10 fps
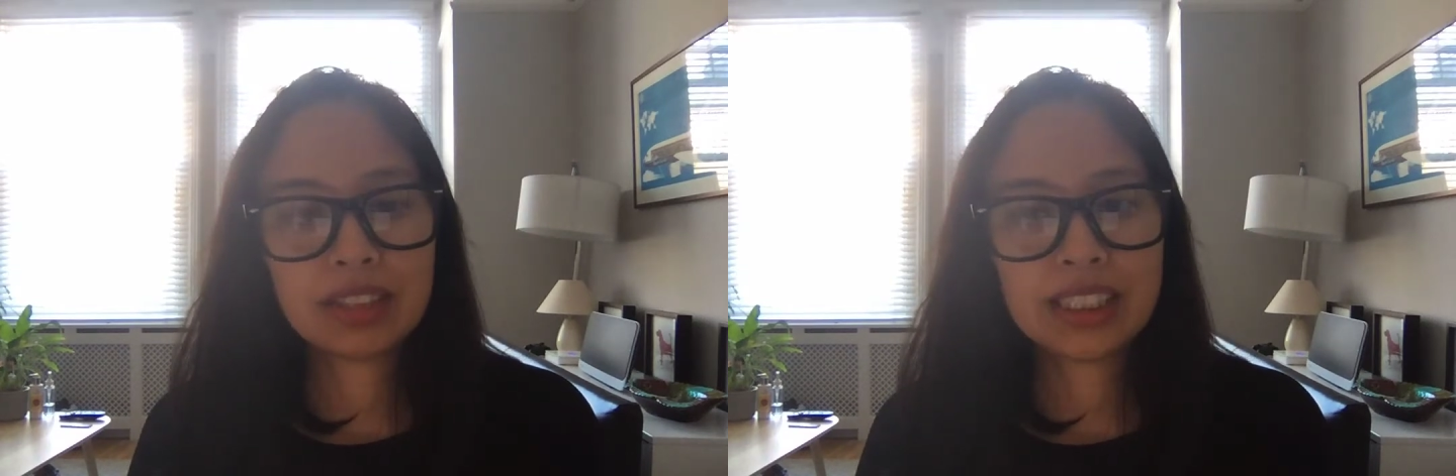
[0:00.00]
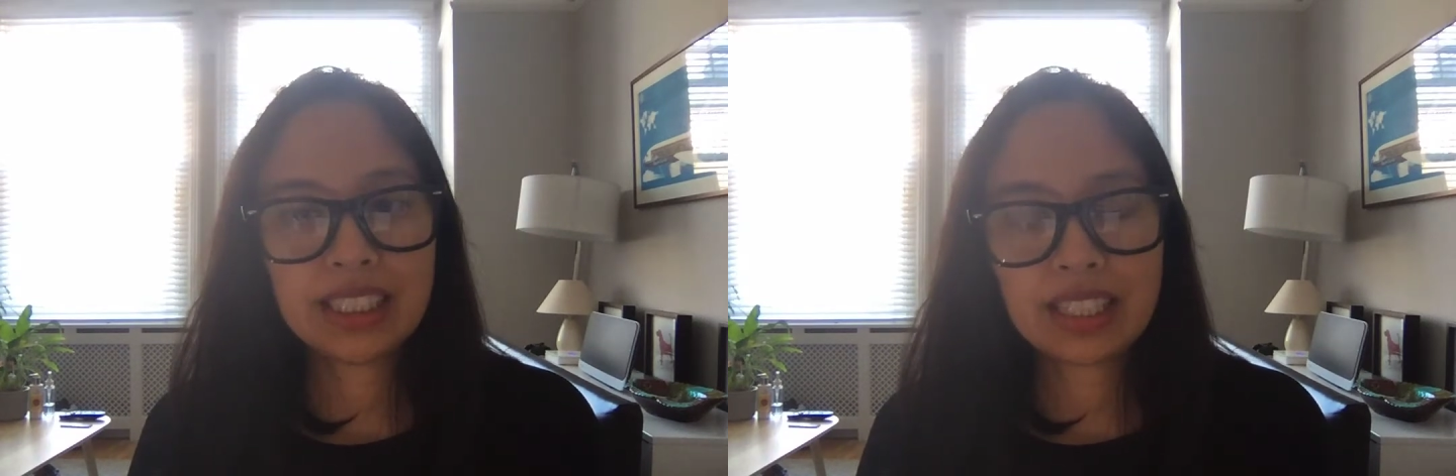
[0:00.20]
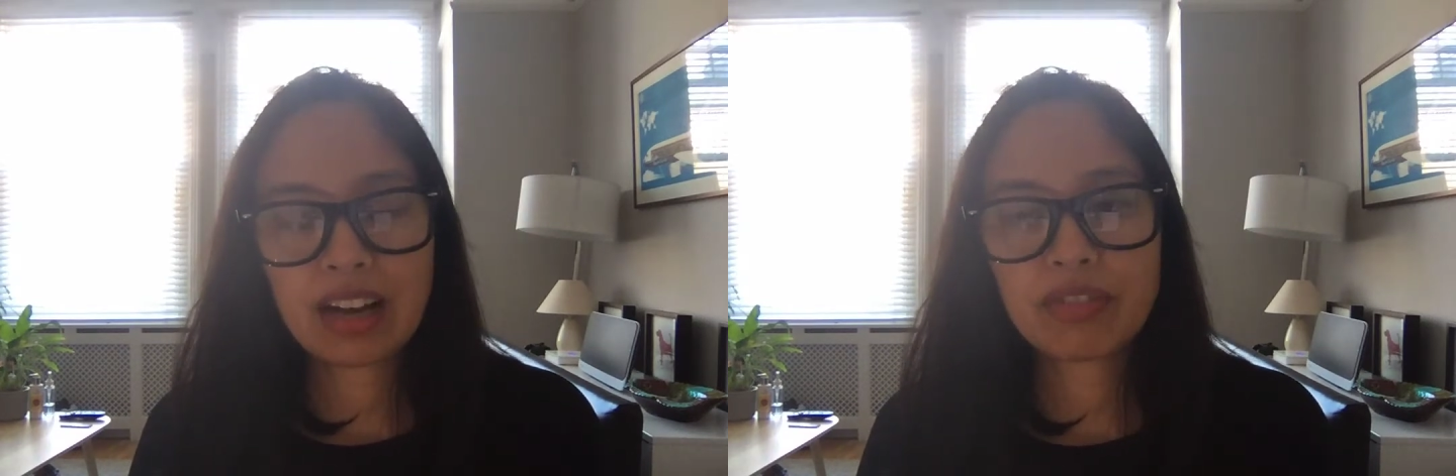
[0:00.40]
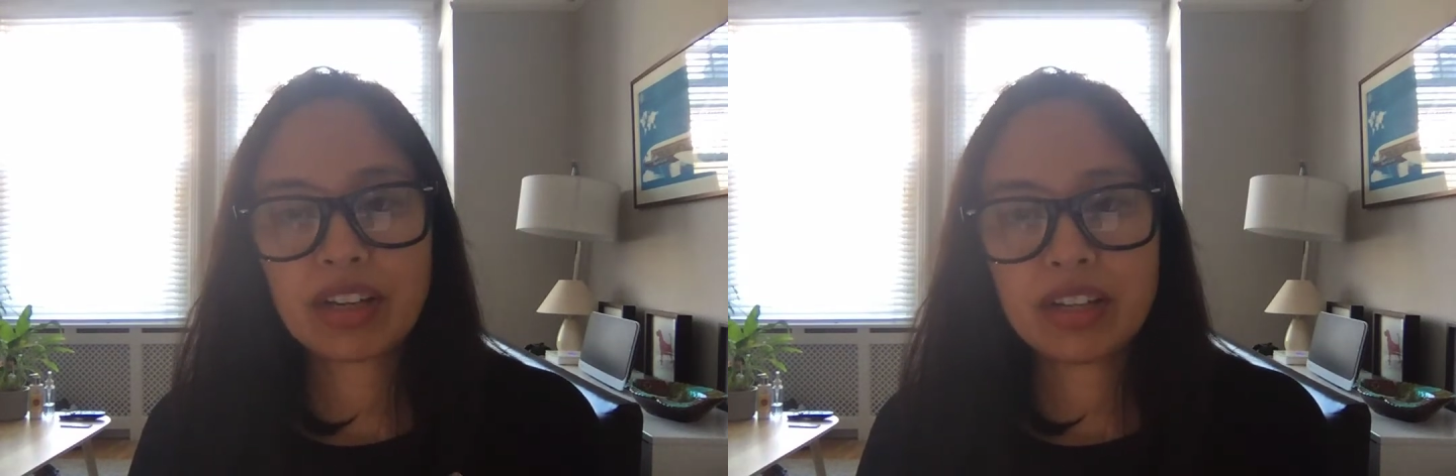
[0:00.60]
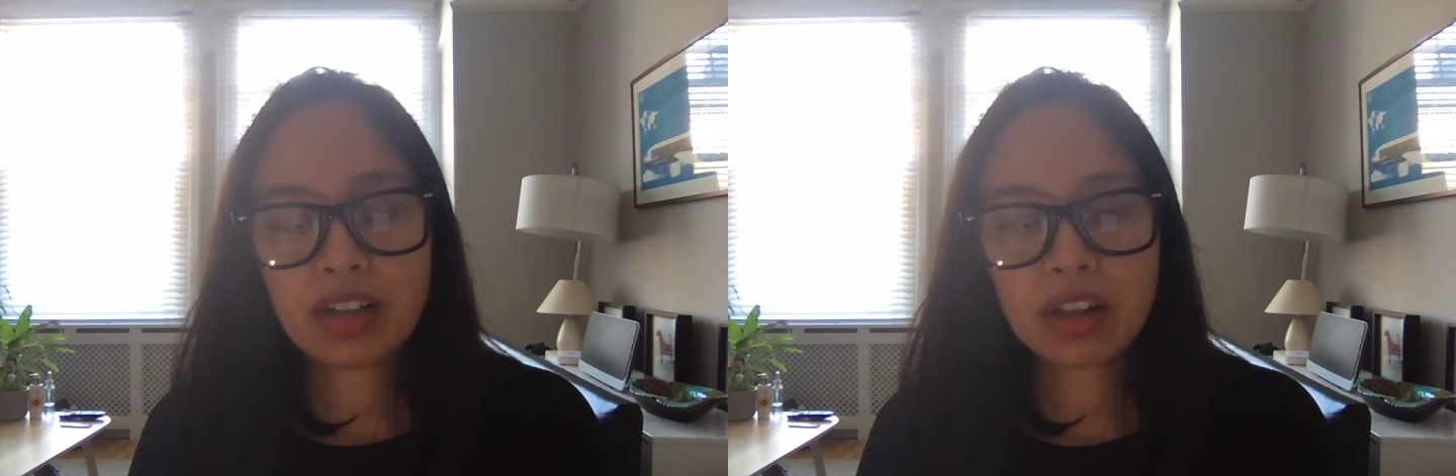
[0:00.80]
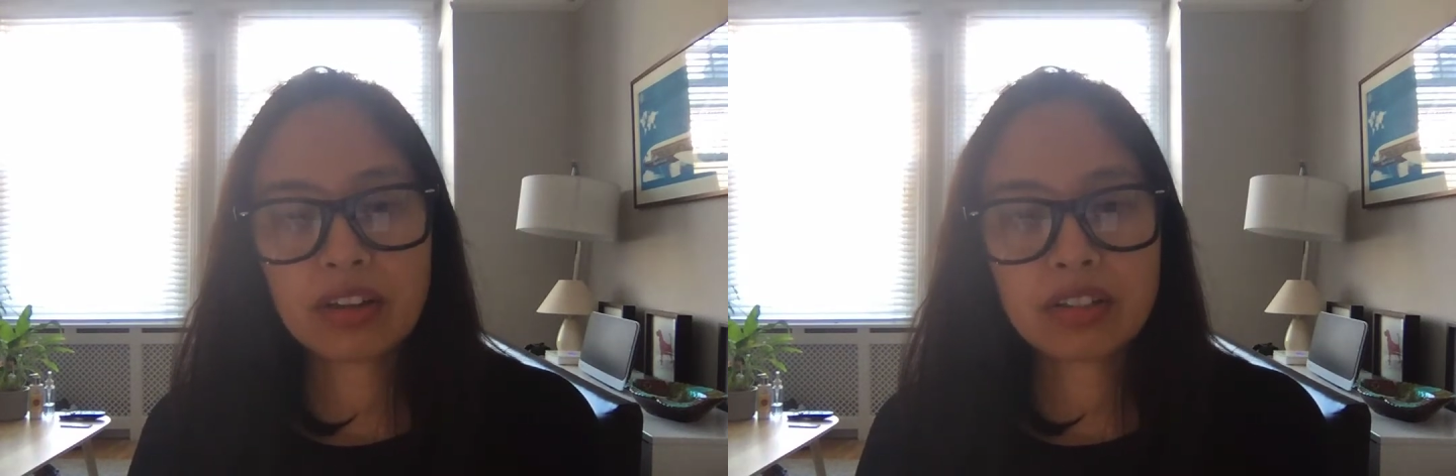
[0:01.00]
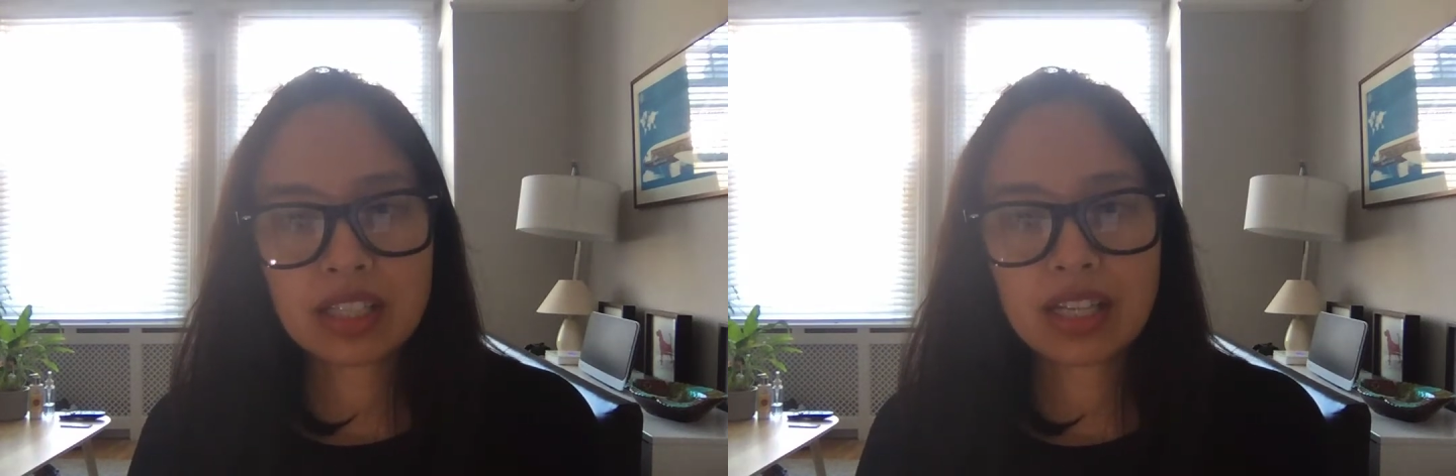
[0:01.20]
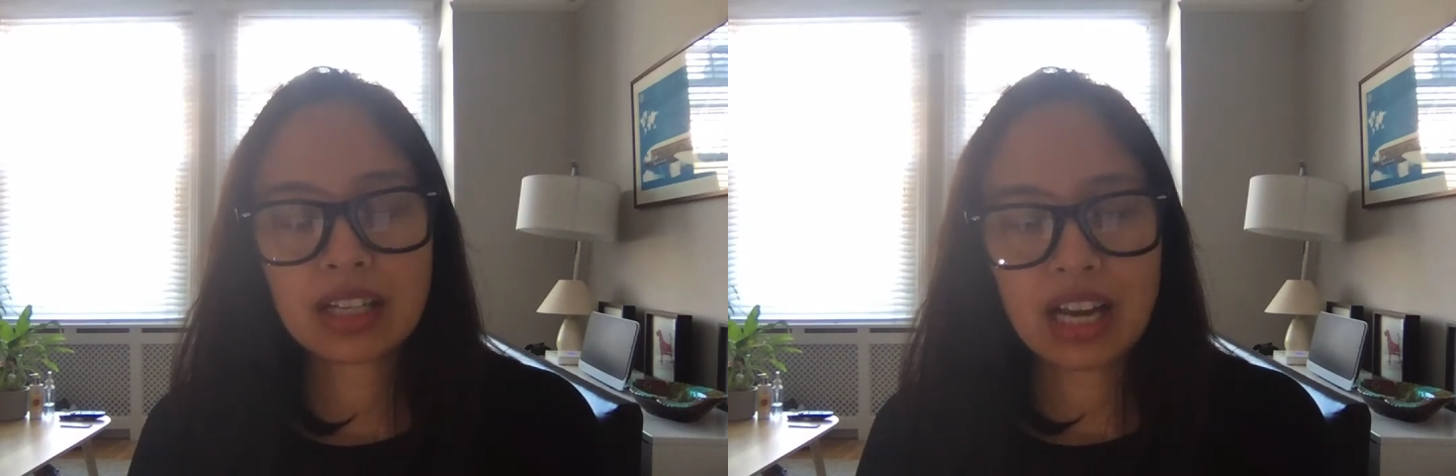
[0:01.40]
DNF, another
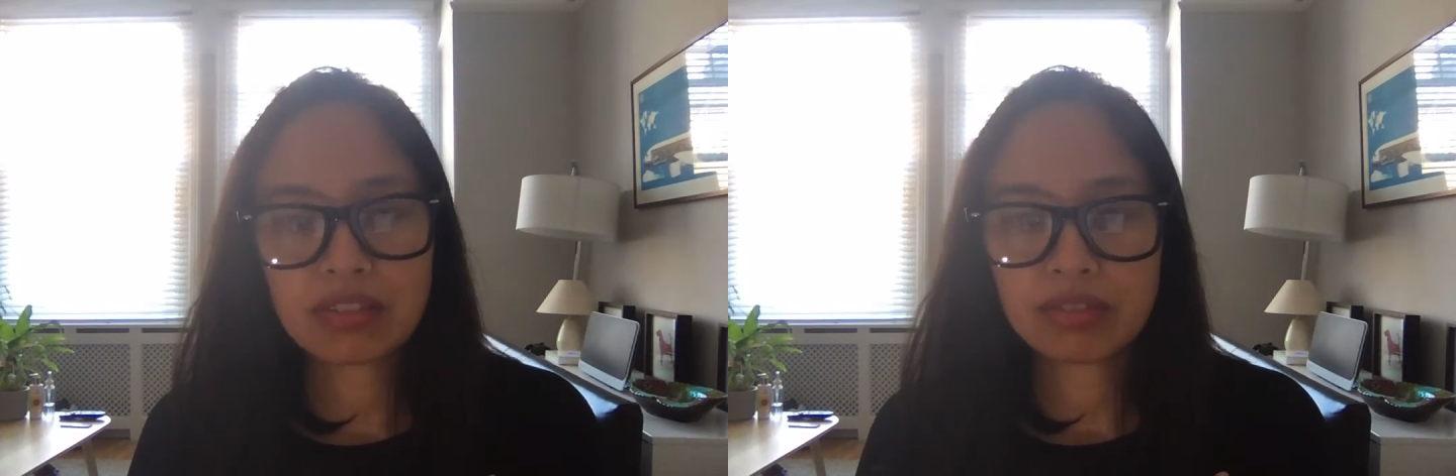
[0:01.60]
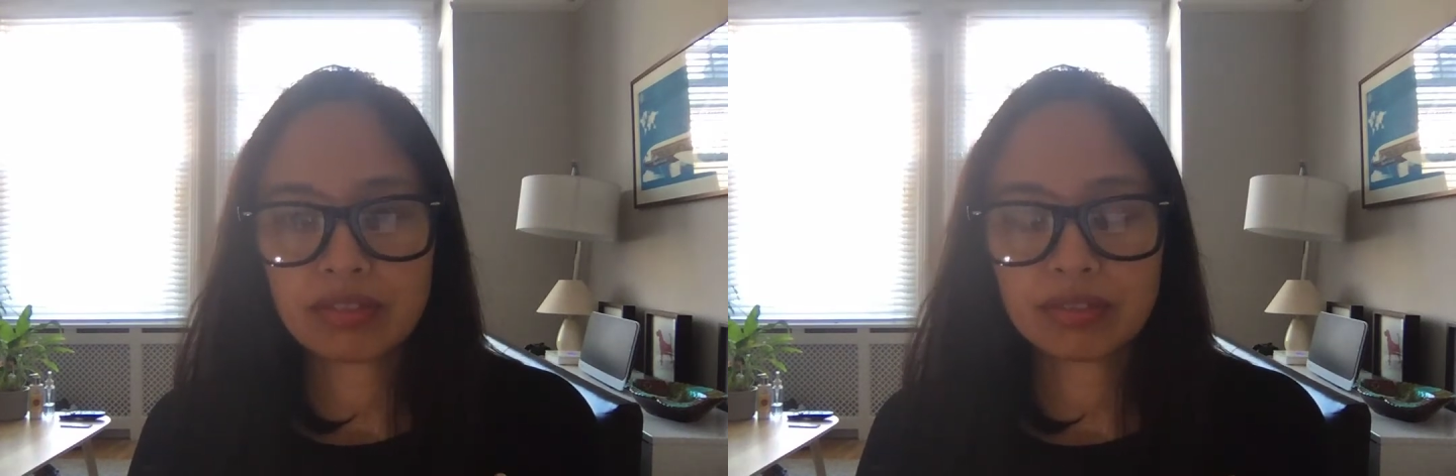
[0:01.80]
DNF.